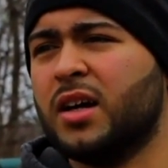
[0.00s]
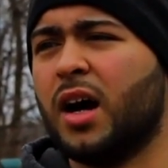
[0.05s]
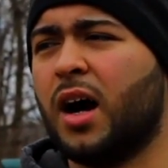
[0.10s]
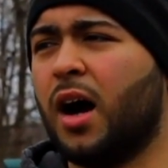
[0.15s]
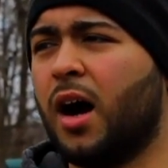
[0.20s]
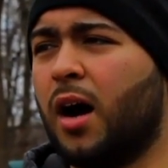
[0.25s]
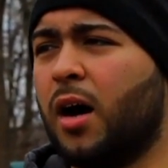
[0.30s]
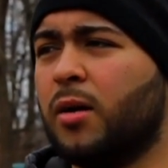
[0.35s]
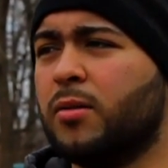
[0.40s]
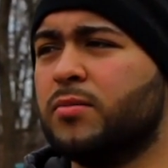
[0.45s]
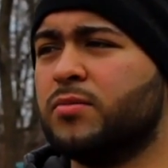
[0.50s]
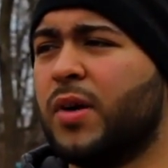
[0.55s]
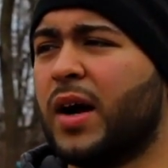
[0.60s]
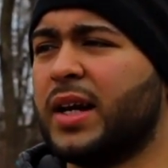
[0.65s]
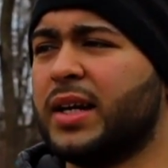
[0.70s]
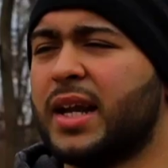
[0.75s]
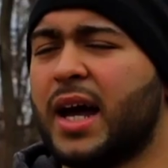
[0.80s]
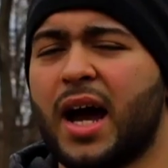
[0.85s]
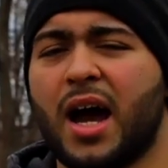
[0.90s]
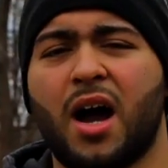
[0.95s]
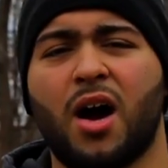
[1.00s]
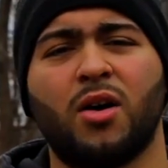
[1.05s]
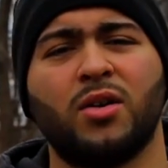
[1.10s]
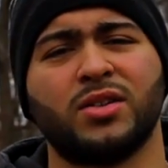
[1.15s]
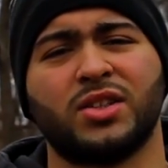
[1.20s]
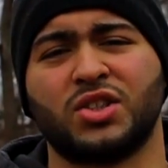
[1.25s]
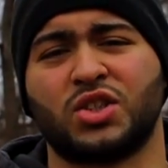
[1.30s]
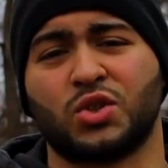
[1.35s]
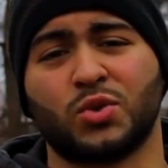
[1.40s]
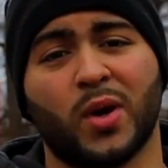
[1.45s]
um, right
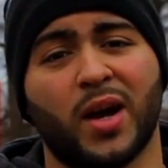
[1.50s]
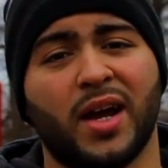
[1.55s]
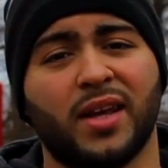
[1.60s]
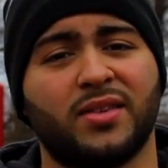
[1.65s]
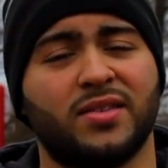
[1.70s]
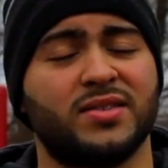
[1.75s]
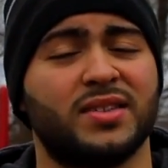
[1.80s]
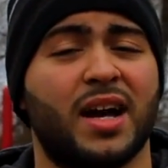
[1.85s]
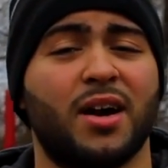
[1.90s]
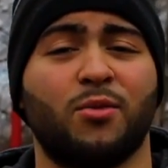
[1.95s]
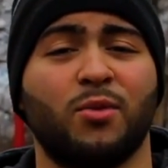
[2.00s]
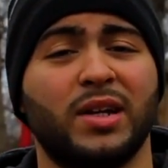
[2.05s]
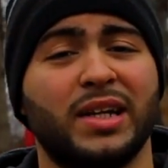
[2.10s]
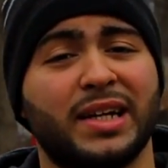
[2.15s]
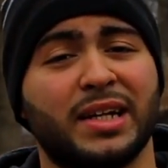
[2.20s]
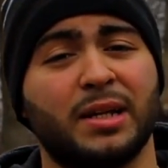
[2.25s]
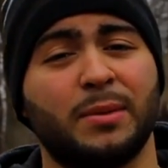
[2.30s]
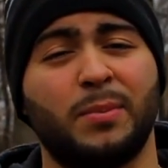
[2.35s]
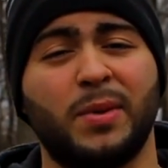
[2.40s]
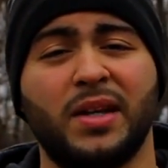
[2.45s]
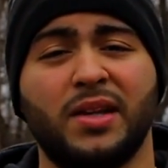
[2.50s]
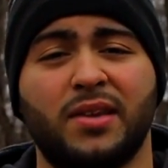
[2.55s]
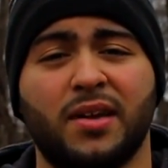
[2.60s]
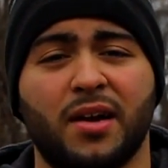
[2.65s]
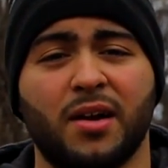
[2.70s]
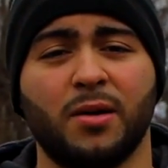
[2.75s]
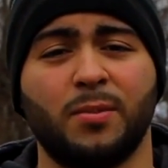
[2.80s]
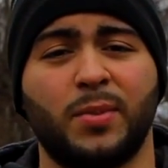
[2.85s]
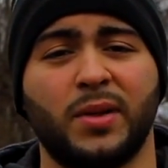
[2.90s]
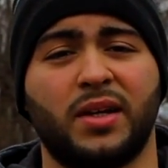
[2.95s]
now the strength is not really going to be
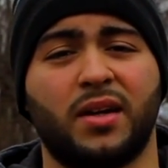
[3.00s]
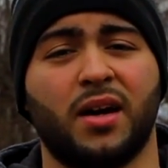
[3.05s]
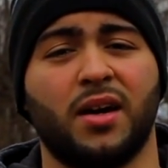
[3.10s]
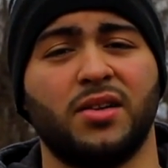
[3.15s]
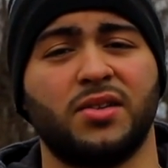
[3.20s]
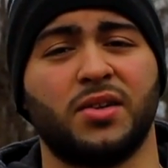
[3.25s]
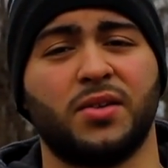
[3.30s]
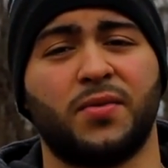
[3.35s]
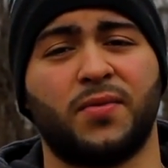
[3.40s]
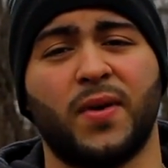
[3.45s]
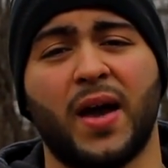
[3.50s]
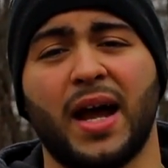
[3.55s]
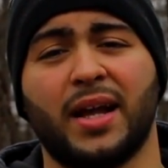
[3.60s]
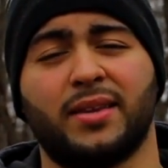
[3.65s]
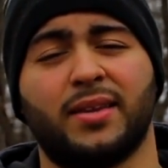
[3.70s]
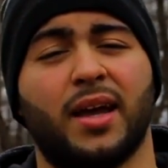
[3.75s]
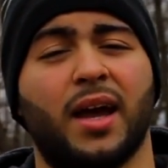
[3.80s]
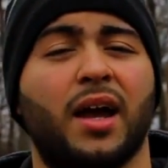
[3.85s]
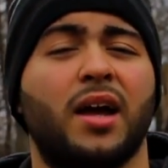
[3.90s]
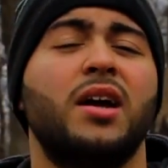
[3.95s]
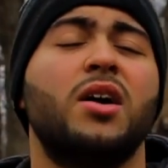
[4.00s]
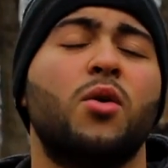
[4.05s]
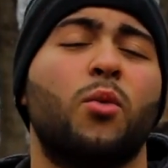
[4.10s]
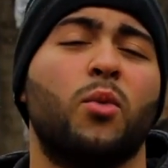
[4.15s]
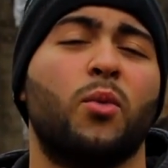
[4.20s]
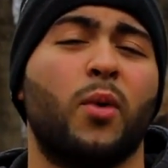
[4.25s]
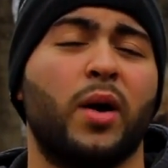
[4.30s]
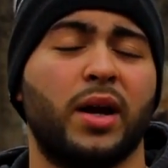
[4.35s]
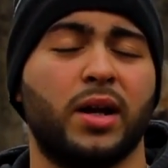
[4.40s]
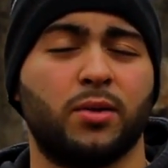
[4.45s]
there because of the fact that
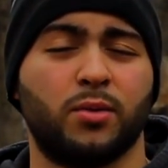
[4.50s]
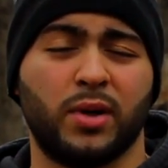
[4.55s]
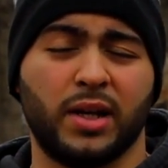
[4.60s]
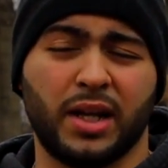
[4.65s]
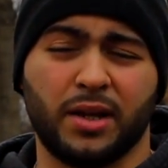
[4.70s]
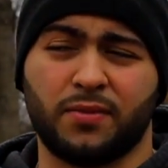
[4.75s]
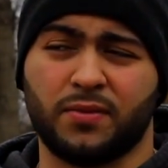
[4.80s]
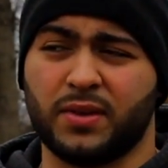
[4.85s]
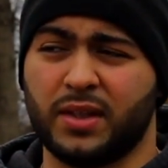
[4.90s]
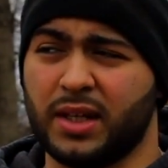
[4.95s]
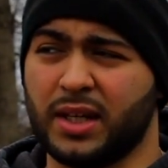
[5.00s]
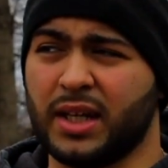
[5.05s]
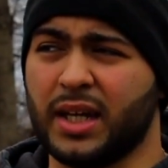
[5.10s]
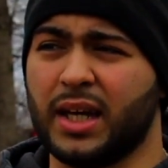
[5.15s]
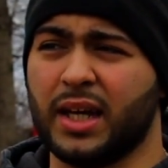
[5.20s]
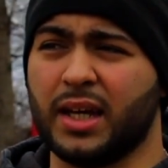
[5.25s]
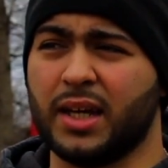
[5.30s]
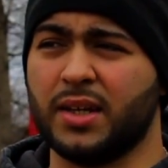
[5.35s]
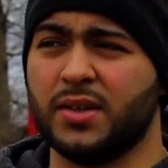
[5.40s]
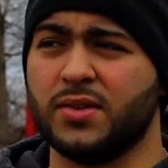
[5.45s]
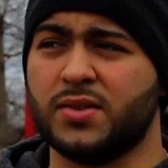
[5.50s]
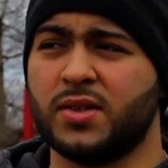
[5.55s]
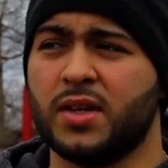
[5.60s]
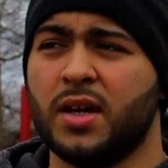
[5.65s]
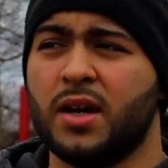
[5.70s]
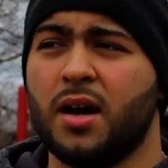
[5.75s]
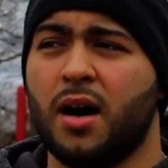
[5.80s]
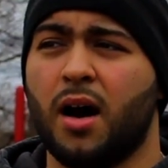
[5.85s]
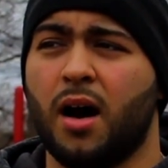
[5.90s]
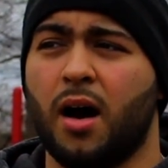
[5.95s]
weight, weightlifting is
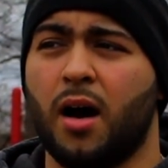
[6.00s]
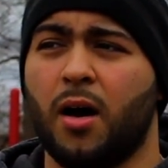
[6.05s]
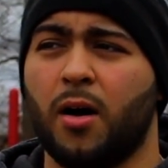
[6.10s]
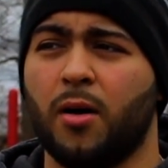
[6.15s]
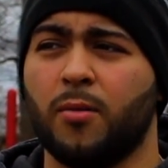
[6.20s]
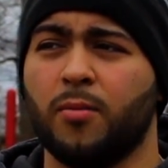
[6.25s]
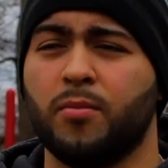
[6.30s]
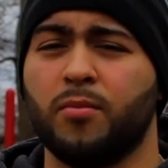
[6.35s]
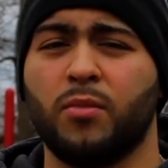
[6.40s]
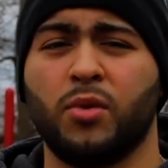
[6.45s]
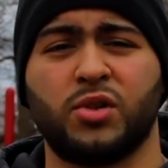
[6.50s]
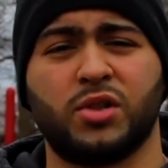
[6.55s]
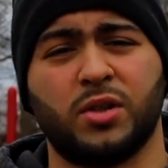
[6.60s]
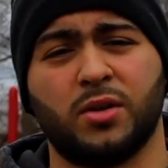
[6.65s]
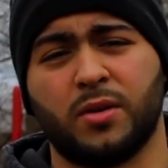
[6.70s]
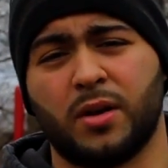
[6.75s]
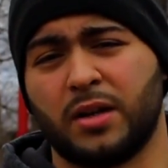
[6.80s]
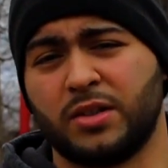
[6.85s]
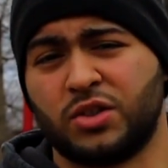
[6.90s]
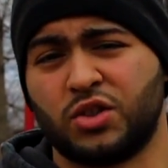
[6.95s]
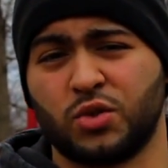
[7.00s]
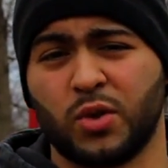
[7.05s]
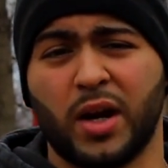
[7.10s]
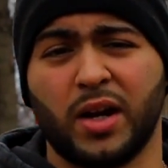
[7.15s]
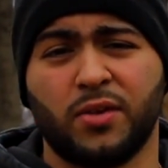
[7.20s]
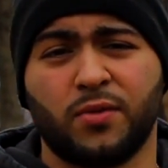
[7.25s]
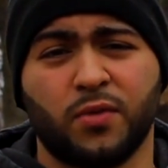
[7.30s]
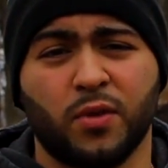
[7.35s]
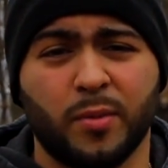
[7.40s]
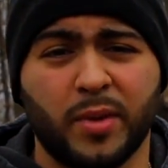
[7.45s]
um, mostly on
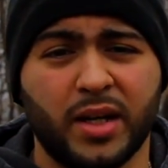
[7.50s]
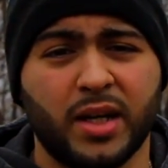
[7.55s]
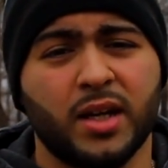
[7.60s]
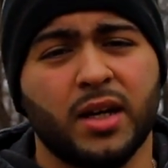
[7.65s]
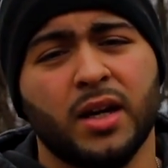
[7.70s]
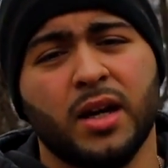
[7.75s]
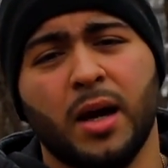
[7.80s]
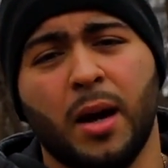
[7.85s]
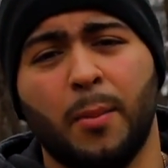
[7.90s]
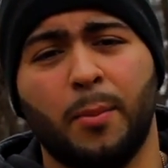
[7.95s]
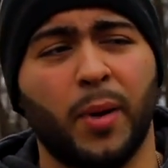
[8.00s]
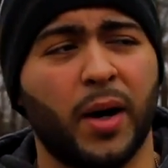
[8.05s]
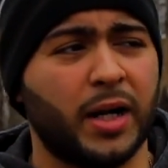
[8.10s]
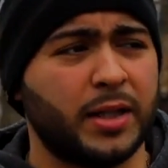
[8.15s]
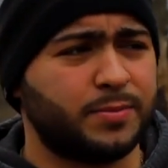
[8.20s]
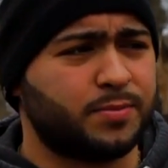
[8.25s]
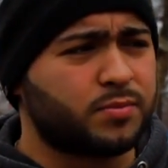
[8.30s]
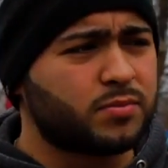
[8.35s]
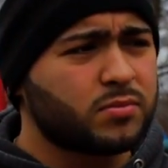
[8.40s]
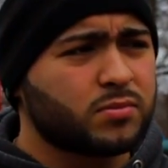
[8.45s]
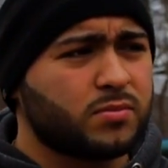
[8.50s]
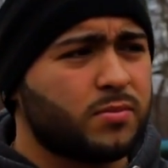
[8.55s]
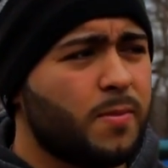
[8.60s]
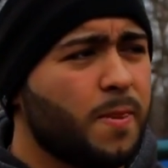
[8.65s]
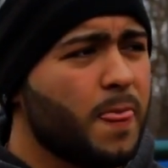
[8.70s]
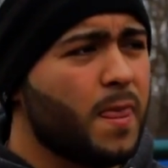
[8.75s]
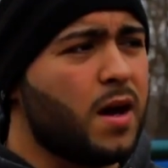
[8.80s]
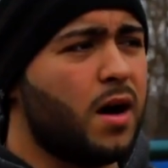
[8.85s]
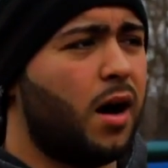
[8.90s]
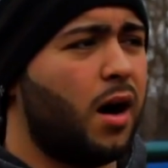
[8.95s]
strength for me, but
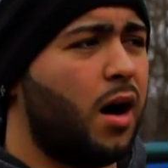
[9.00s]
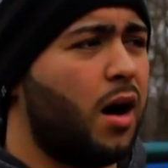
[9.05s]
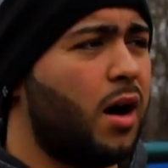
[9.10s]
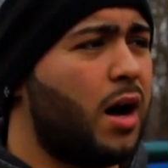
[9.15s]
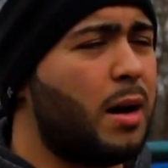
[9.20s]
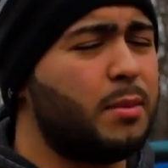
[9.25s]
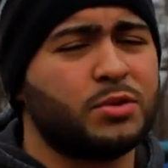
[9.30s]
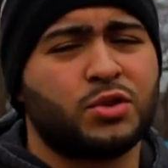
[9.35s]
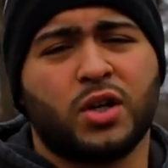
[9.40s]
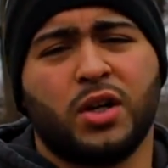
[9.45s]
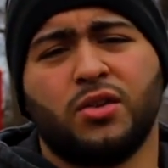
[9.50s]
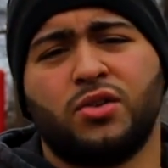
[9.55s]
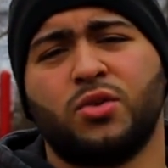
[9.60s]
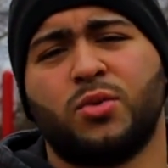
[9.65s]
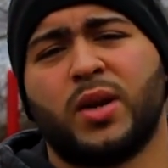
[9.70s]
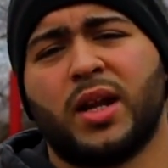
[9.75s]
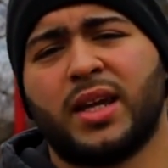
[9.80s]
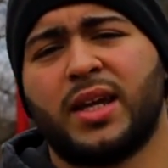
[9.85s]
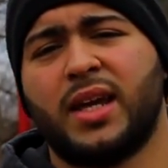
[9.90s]
uh, I'm going to try to do what I